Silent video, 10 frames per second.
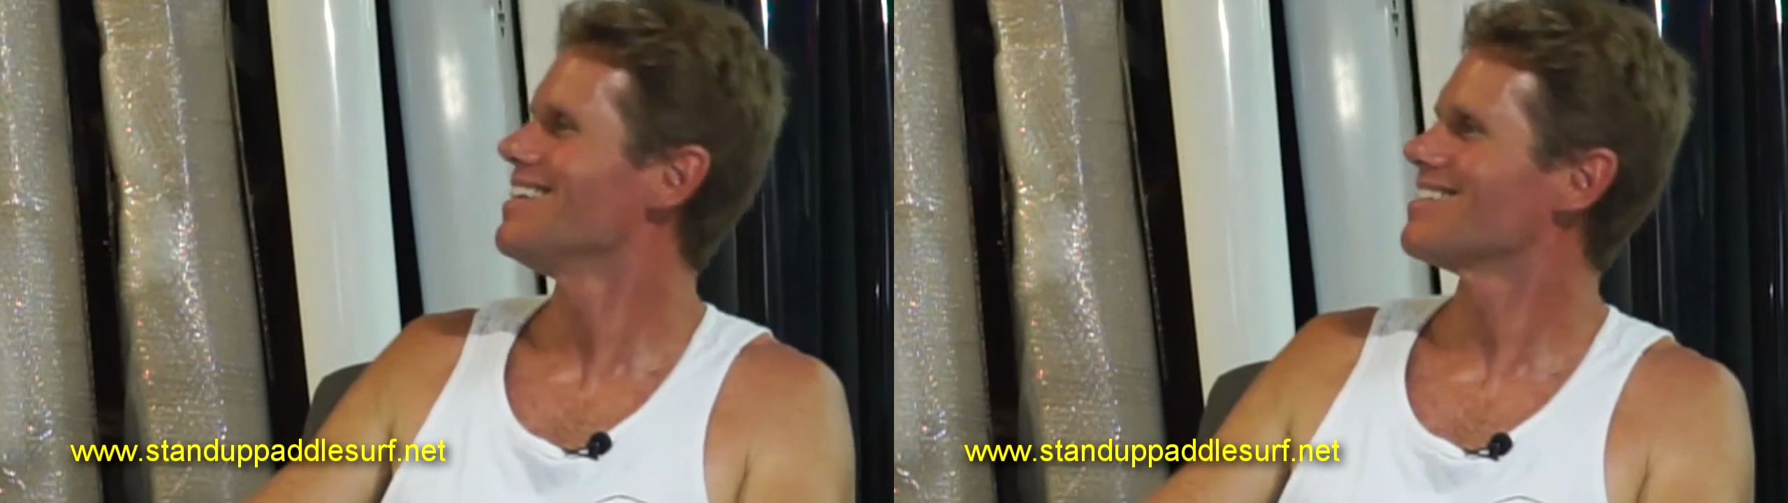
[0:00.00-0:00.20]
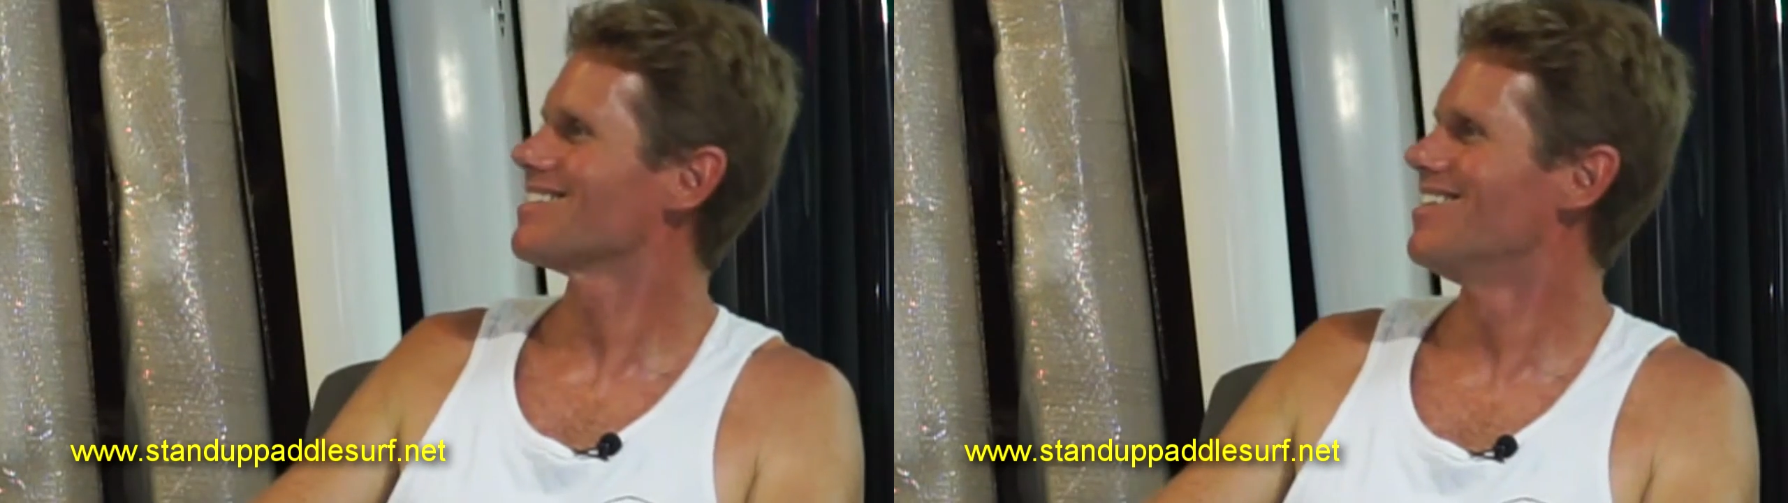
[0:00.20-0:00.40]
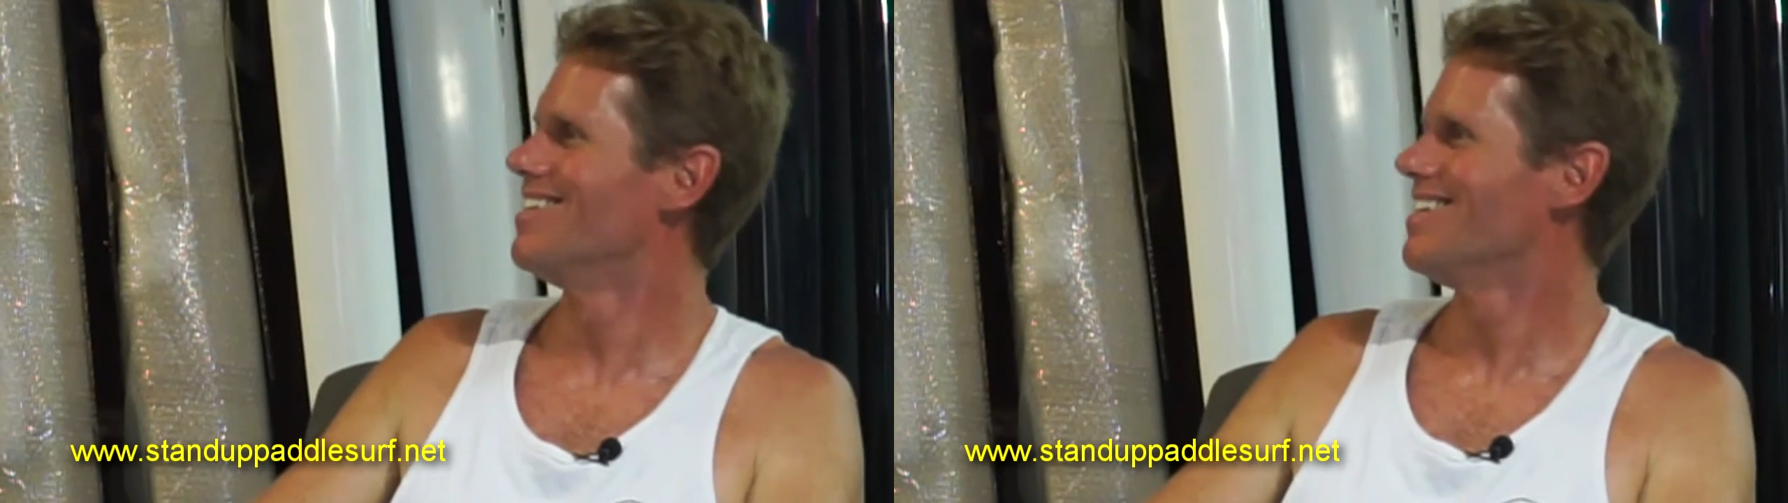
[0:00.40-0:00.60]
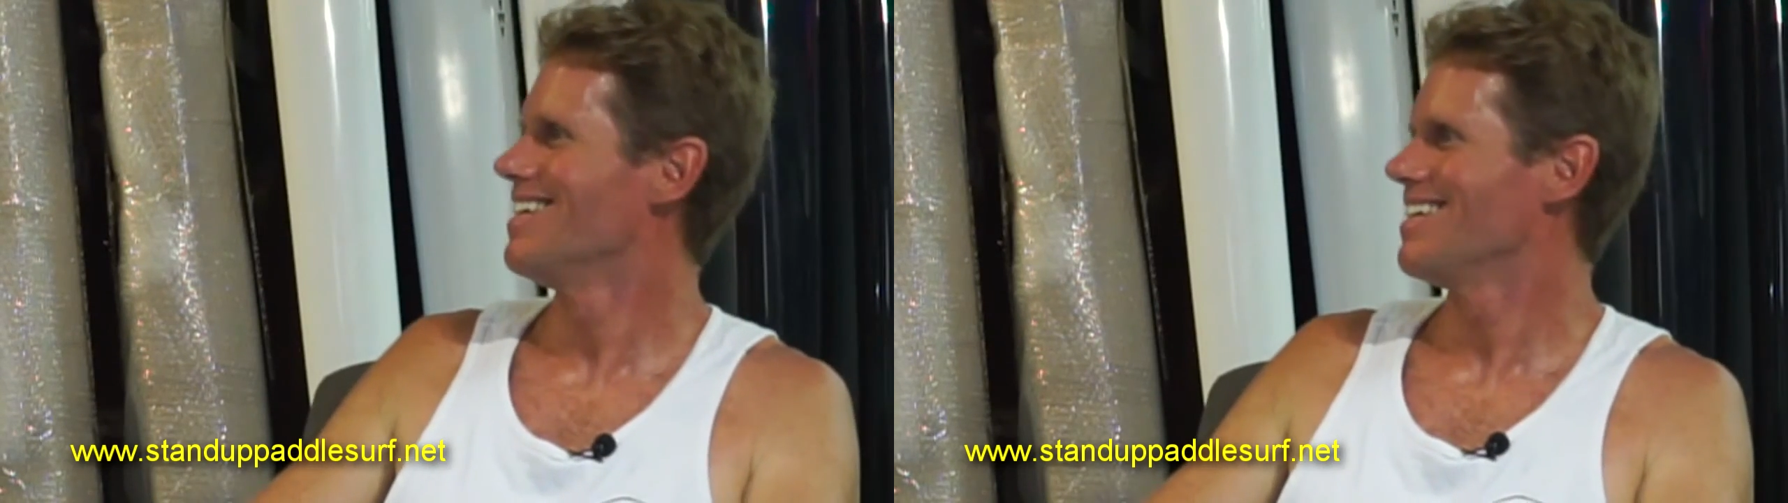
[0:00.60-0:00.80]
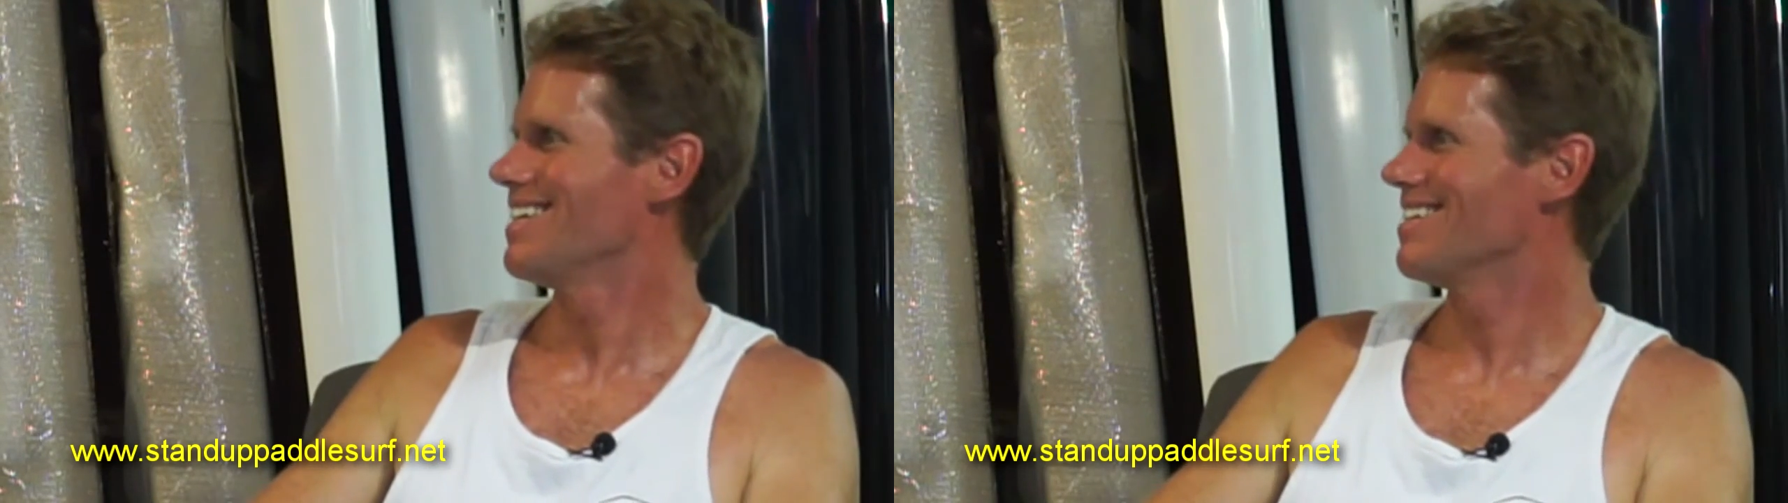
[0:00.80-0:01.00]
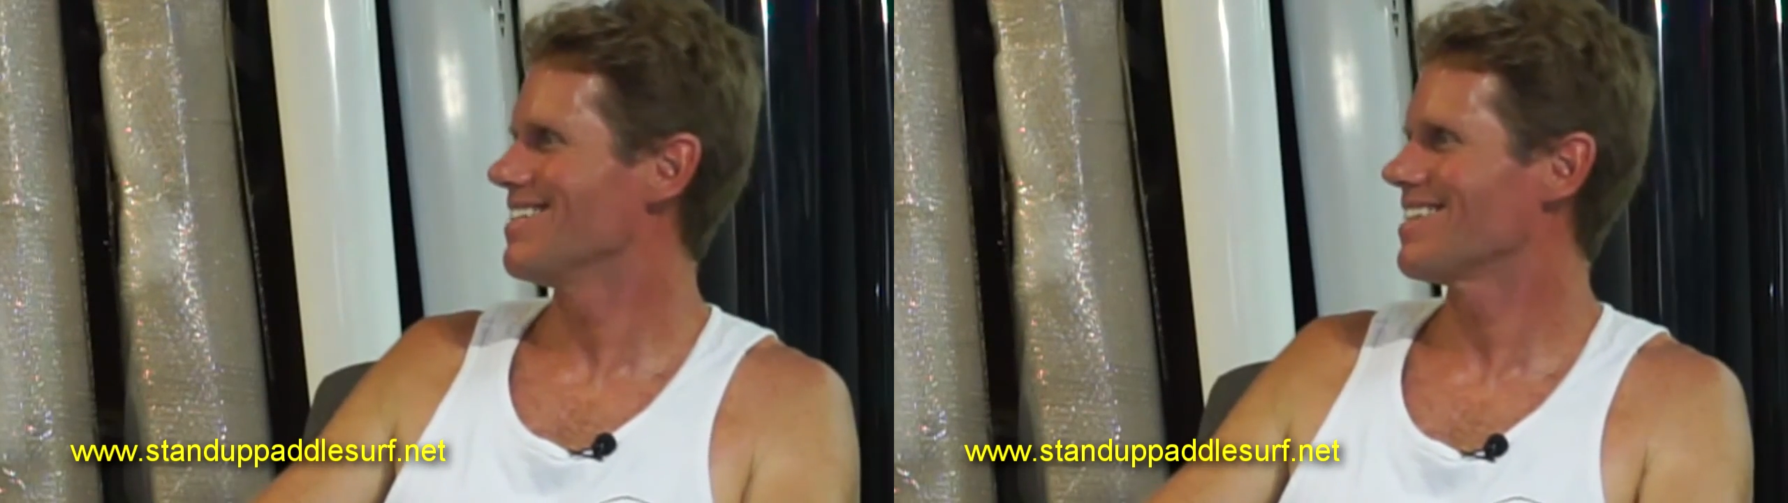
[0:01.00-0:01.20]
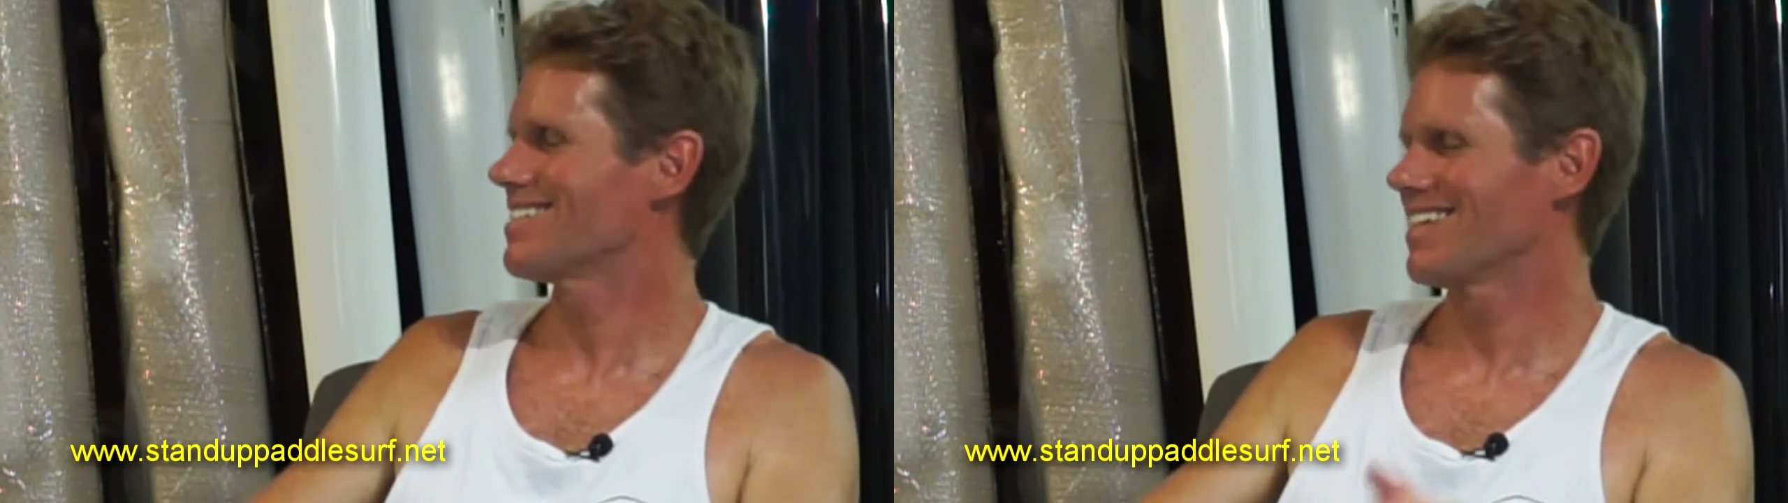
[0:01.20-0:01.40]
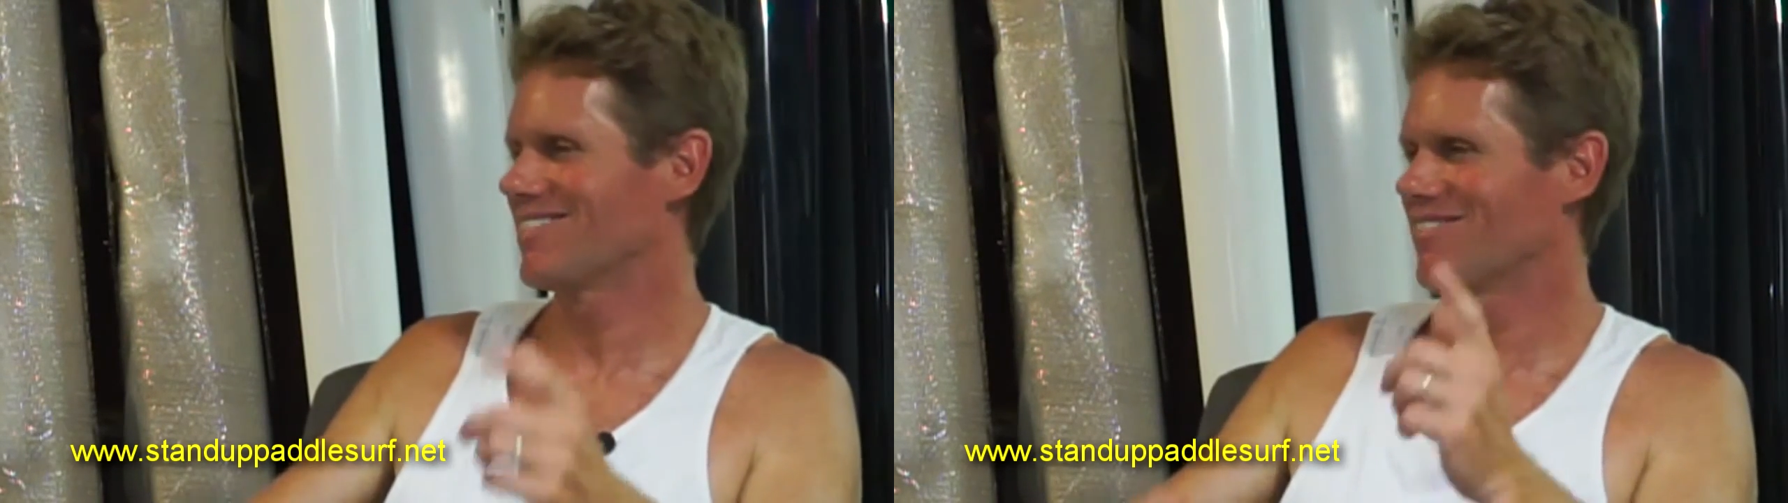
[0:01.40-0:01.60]
So, you know,
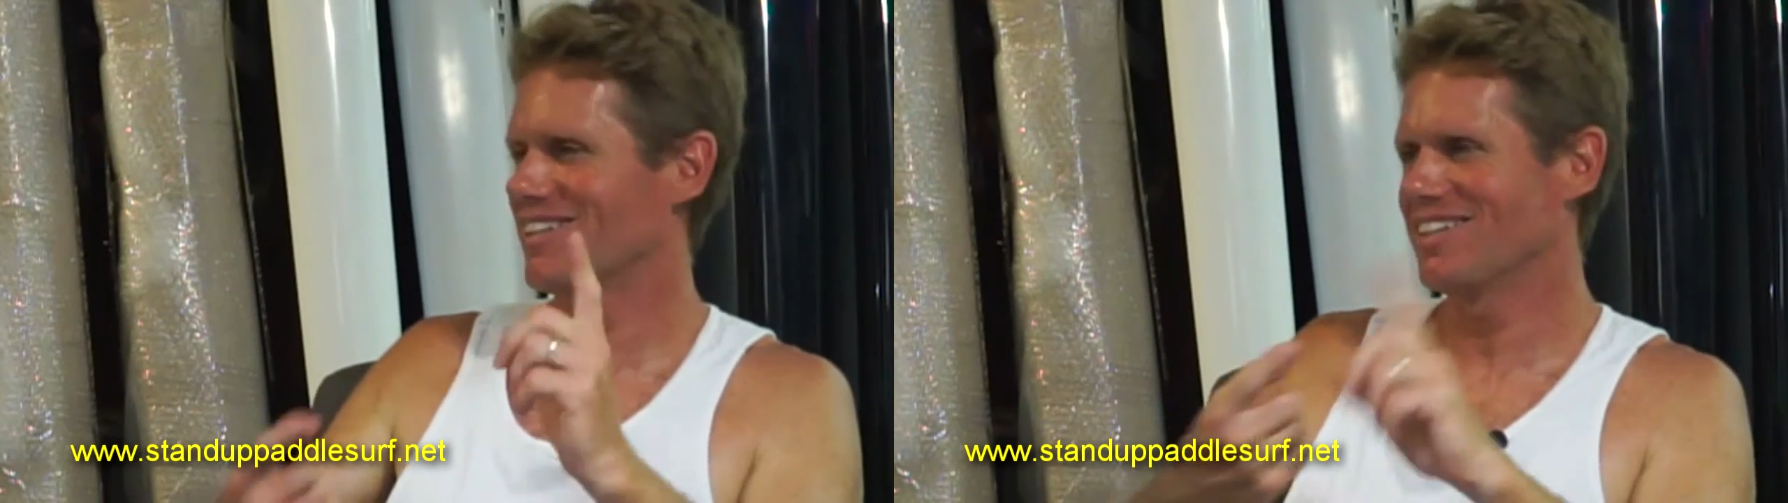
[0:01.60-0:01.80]
that's like one